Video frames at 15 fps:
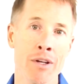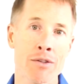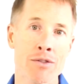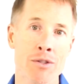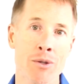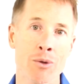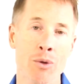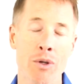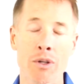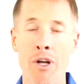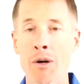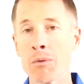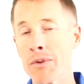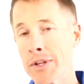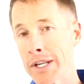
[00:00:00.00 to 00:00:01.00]
So
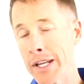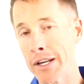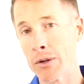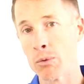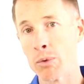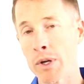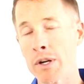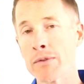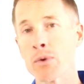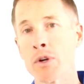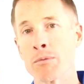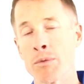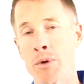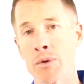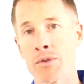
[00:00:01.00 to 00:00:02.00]
along with getting rid of
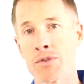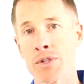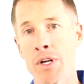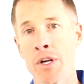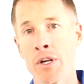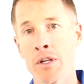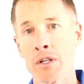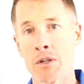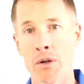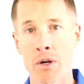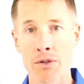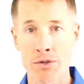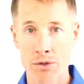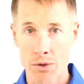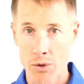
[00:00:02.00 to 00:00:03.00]
hormones, you're
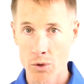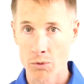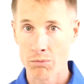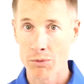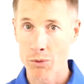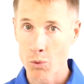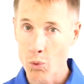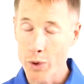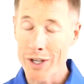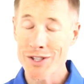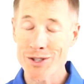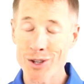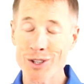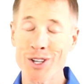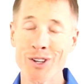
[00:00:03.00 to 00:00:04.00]
also
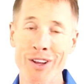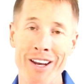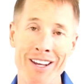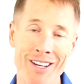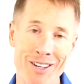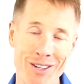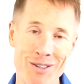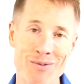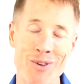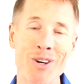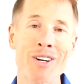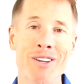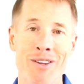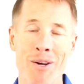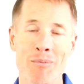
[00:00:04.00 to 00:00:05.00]
recirculating and
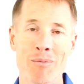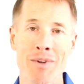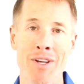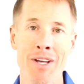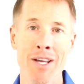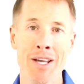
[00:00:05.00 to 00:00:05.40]
converting them.